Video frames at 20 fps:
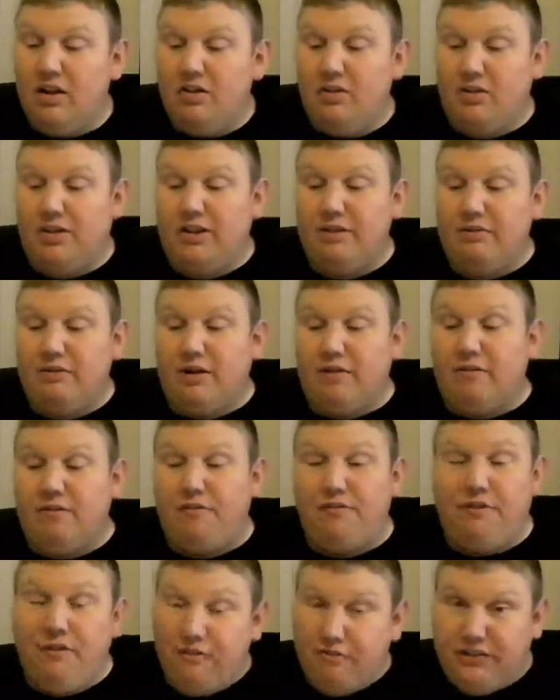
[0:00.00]
They're giving up
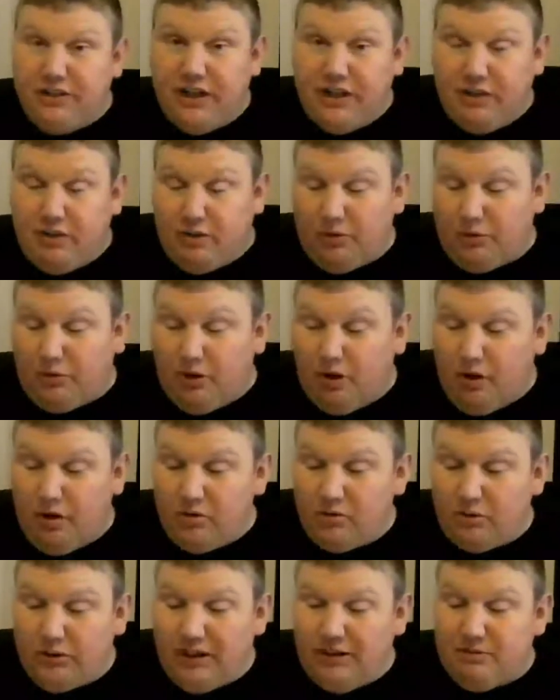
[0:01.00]
15 on the
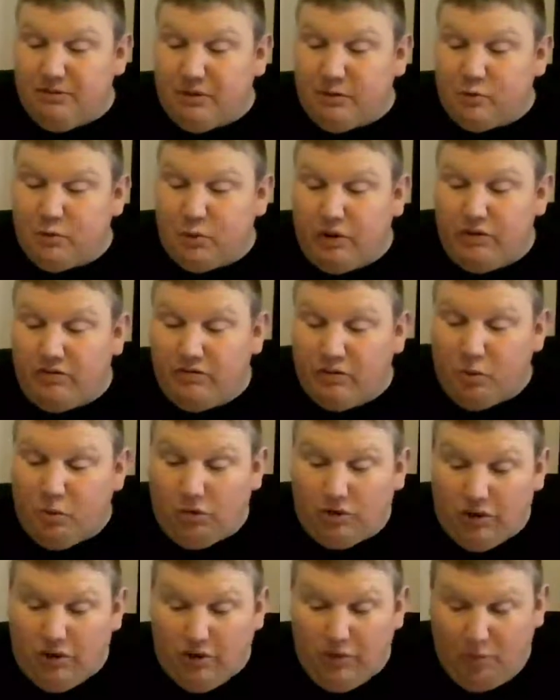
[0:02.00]
road. We're giving up
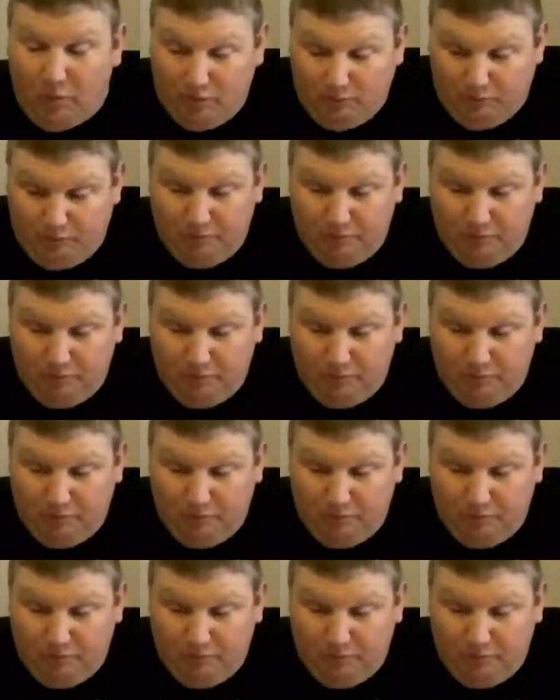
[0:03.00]
24 at home.